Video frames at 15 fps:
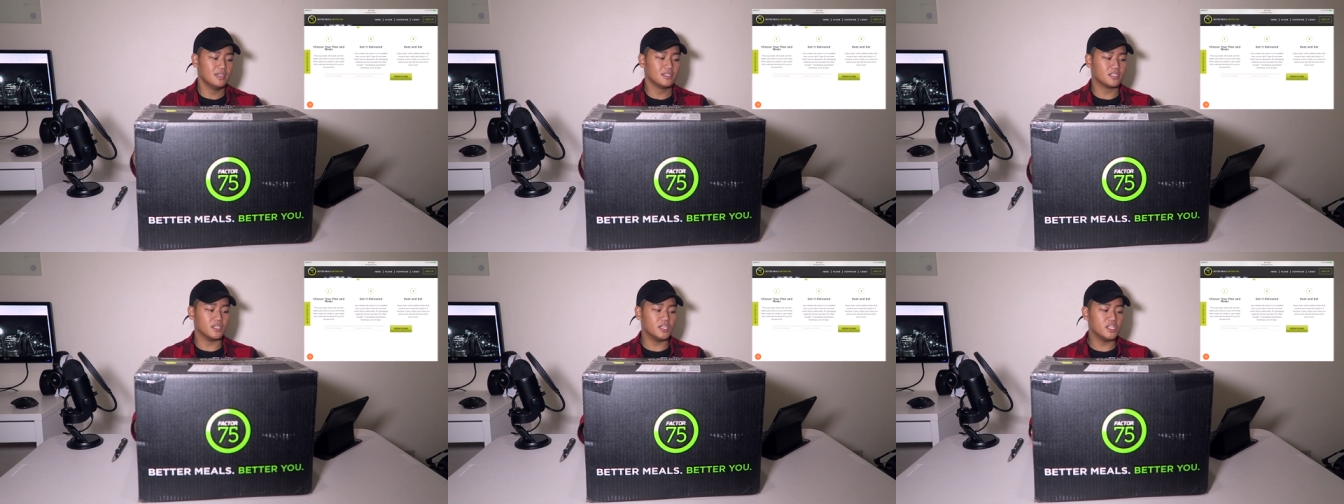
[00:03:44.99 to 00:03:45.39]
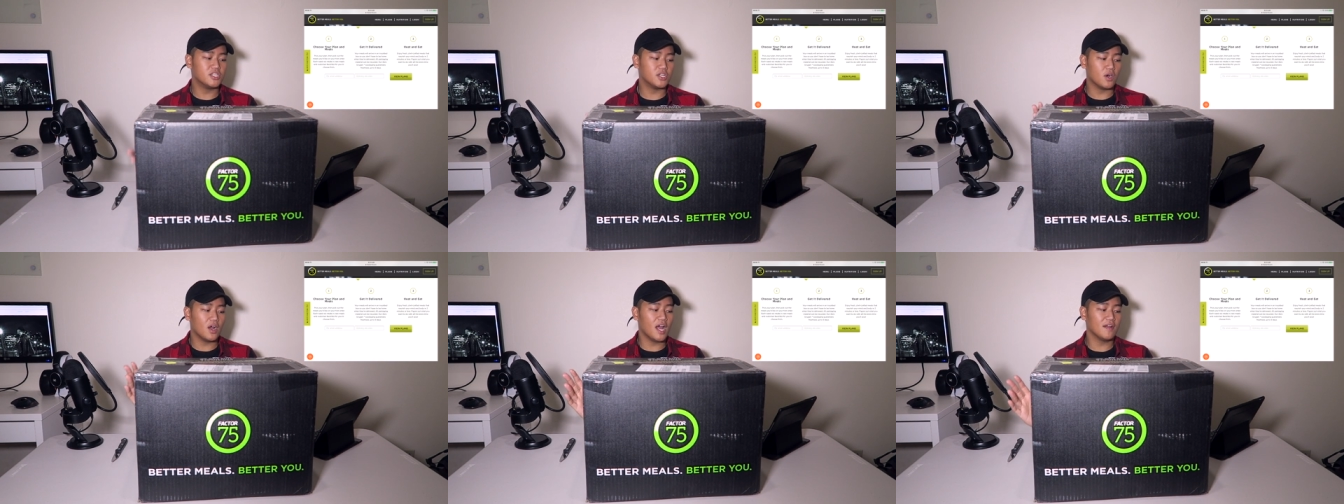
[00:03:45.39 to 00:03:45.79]
so you
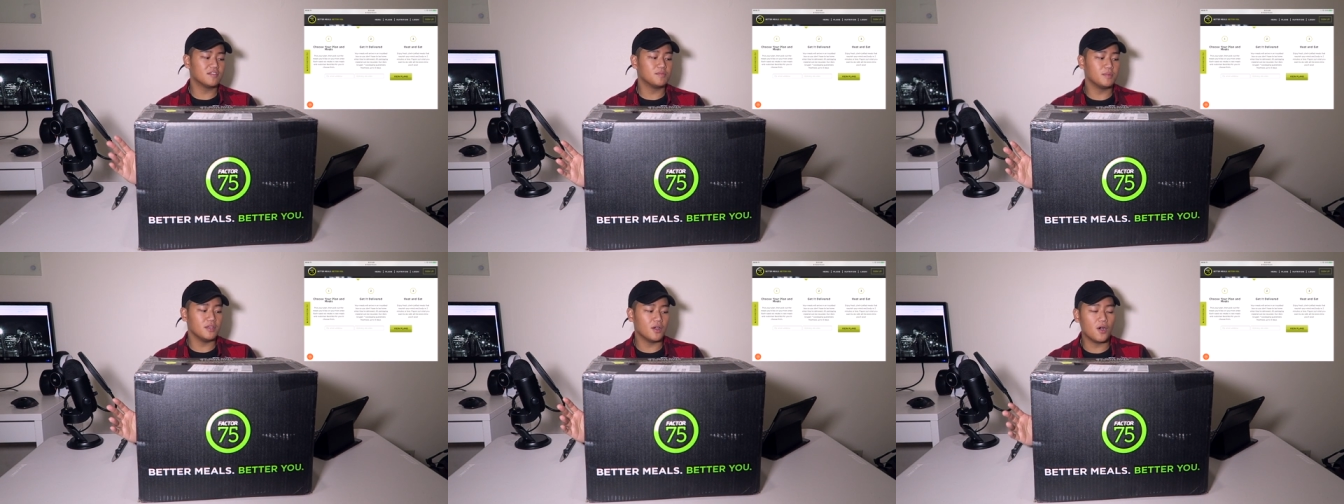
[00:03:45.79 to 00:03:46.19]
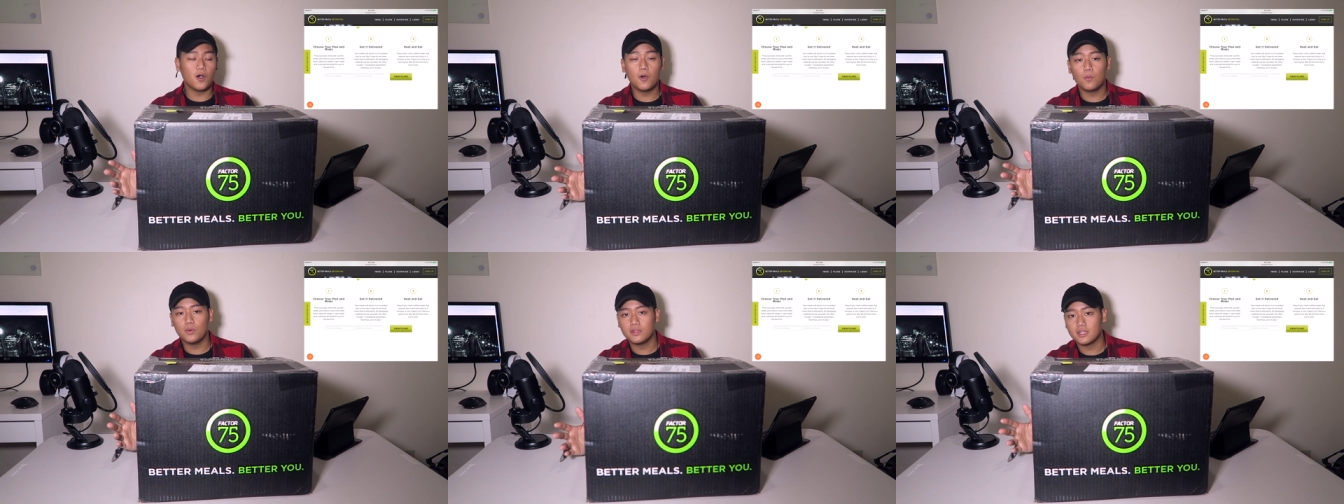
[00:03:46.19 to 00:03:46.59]
don't have to be
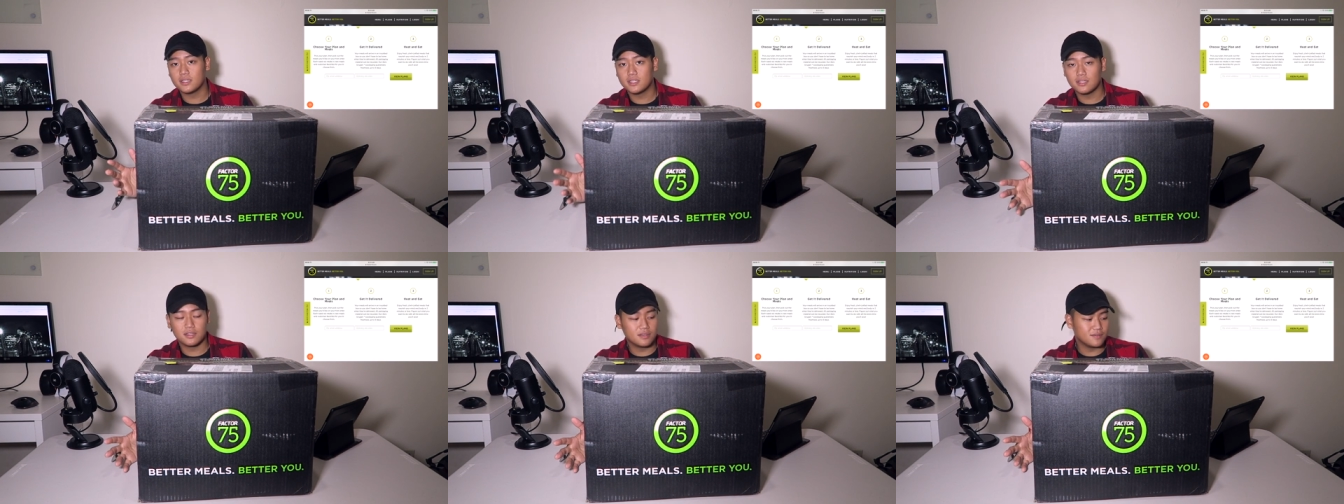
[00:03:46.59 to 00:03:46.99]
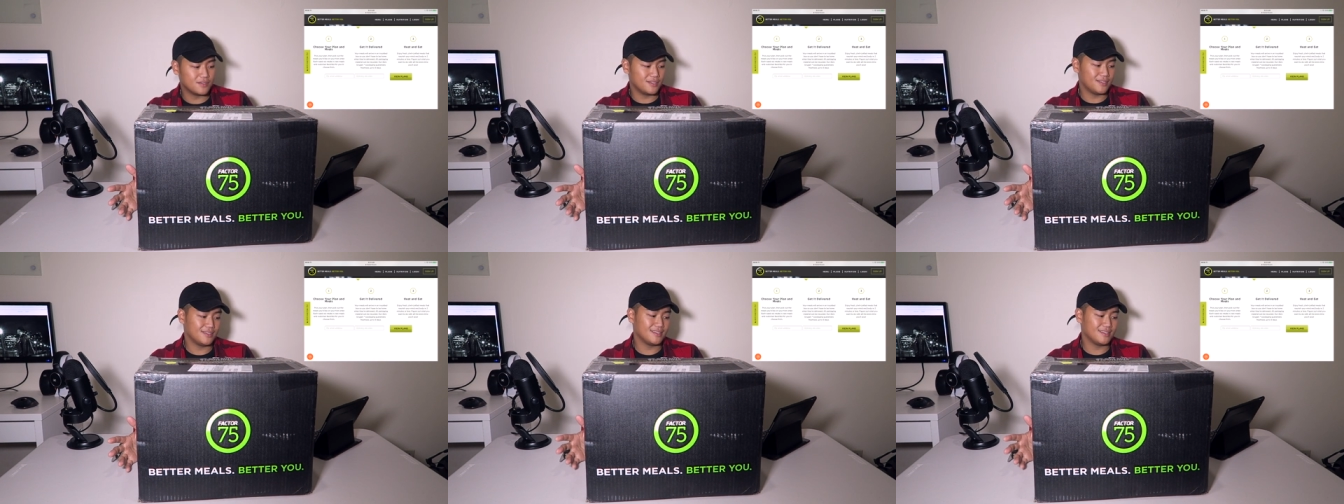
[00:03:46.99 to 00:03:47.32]
home when they're delivered.